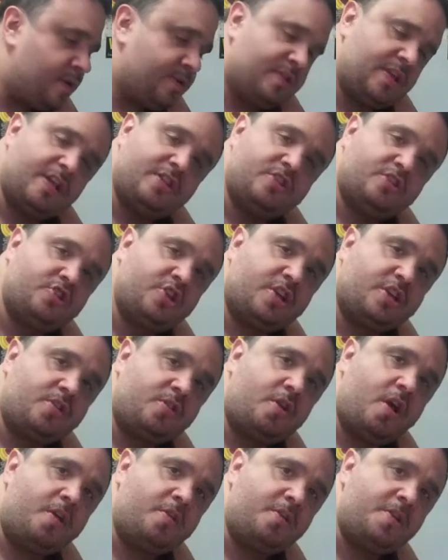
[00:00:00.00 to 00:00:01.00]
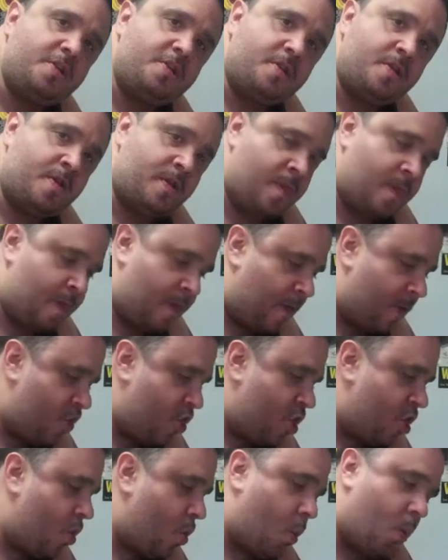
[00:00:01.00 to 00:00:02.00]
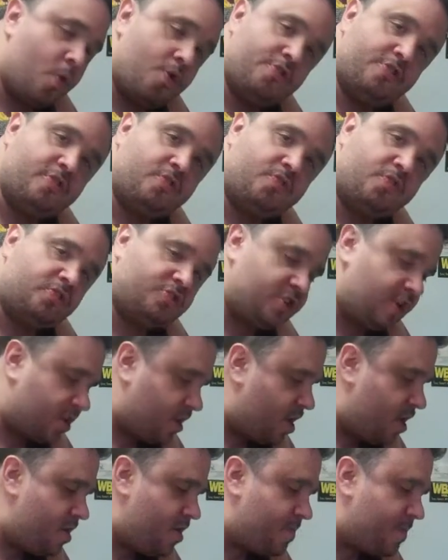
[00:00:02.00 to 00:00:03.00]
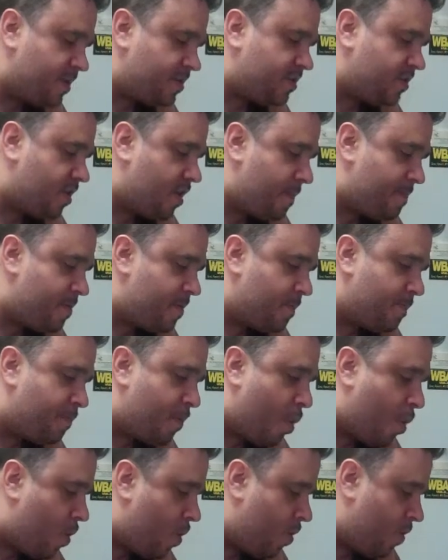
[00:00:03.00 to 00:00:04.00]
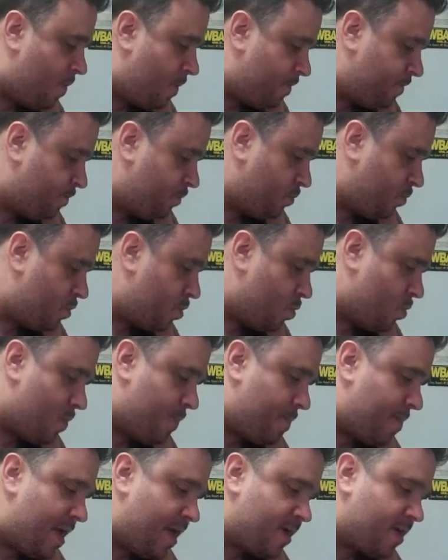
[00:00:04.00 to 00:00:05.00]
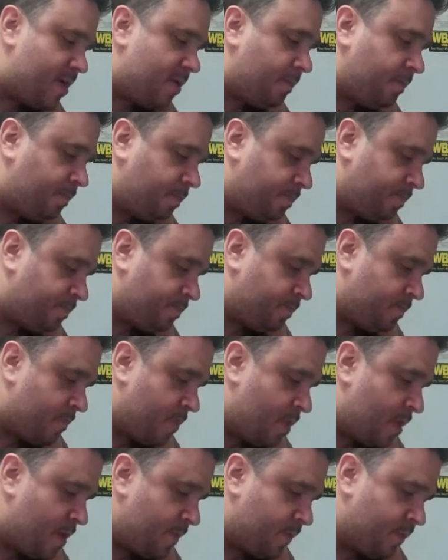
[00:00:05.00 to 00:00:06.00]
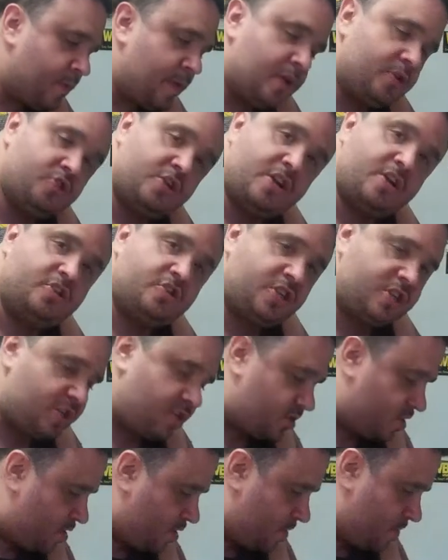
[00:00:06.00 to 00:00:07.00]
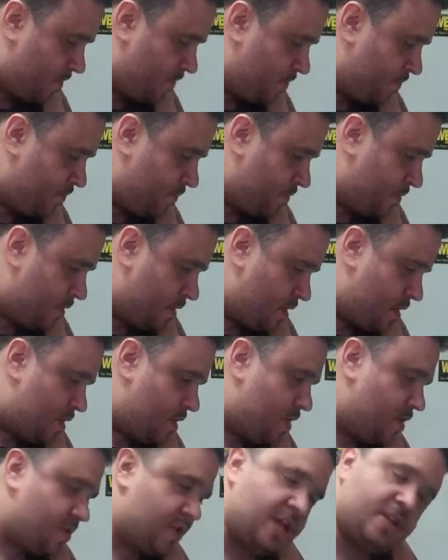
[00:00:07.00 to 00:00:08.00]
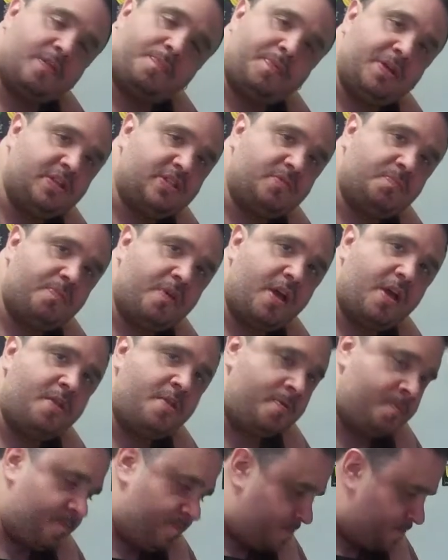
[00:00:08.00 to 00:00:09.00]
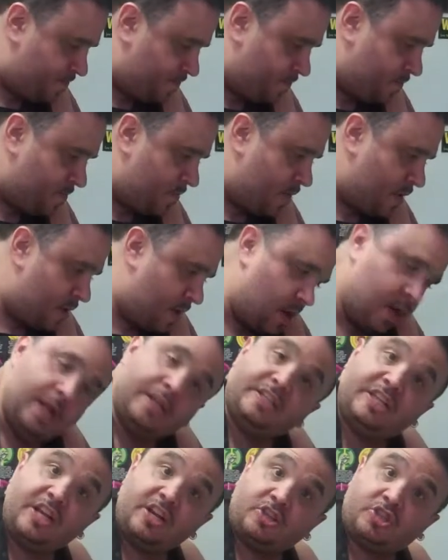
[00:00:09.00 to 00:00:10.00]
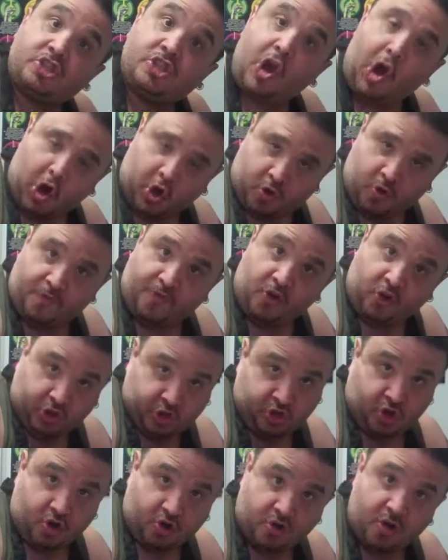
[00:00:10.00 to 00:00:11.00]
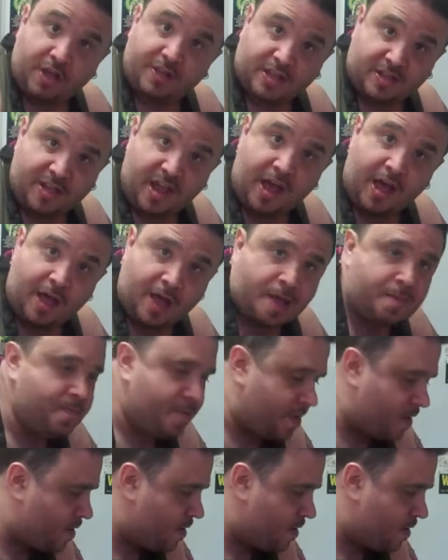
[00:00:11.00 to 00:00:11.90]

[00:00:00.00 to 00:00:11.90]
Take the chicken cutlet or the grilled chicken, you mix it up in a bowl with bacon, cheddar cheese. Take the pizza bread, it's in a circle, full circle at the time,